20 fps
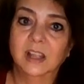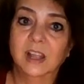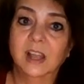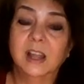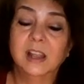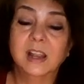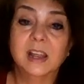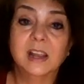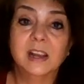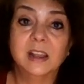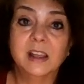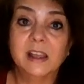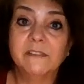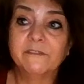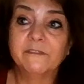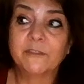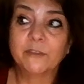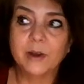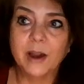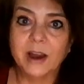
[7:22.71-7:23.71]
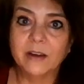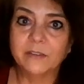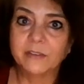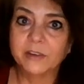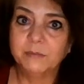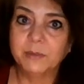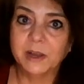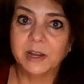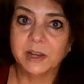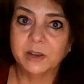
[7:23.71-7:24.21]
And for
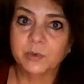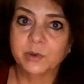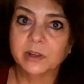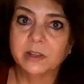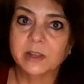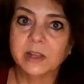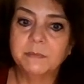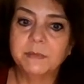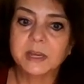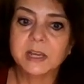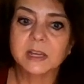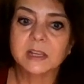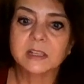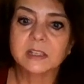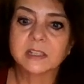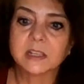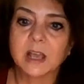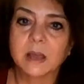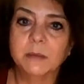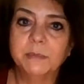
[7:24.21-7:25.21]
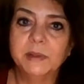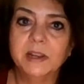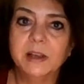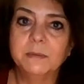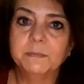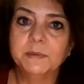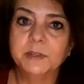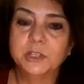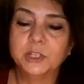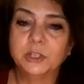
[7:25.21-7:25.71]
everybody, really, because coming
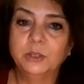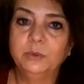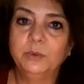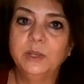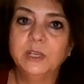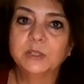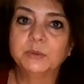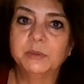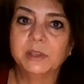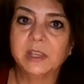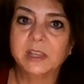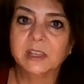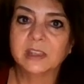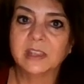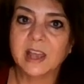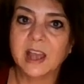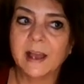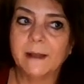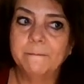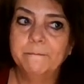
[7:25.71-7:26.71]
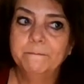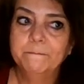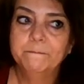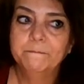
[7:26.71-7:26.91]
up in 2 weeks, we get that